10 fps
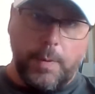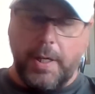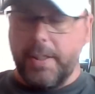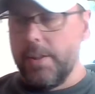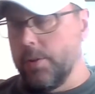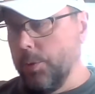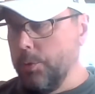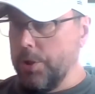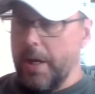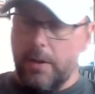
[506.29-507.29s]
body,
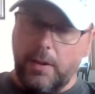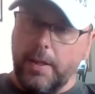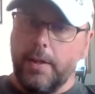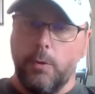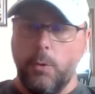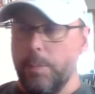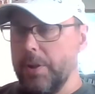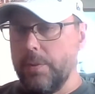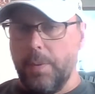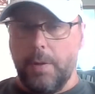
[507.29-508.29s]
conclusion, outline on a
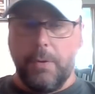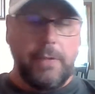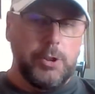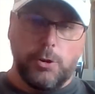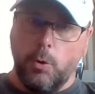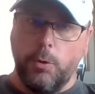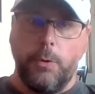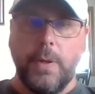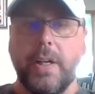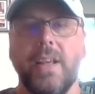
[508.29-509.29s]
piece of paper. I just go through
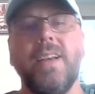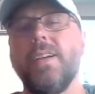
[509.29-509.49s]
the writing.